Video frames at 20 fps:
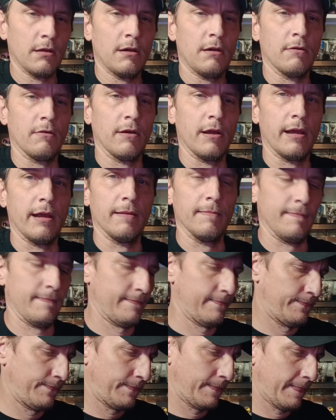All right.
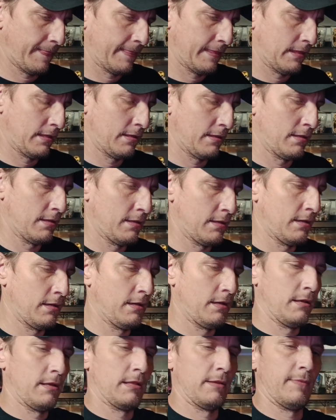
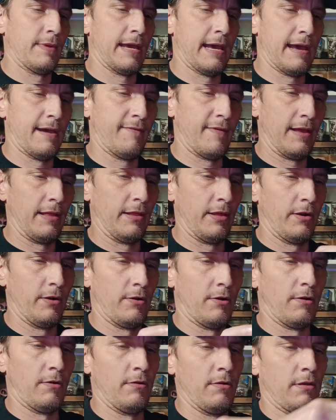We have a
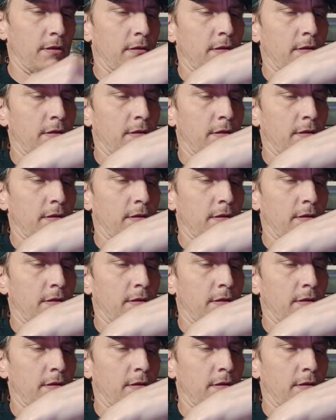little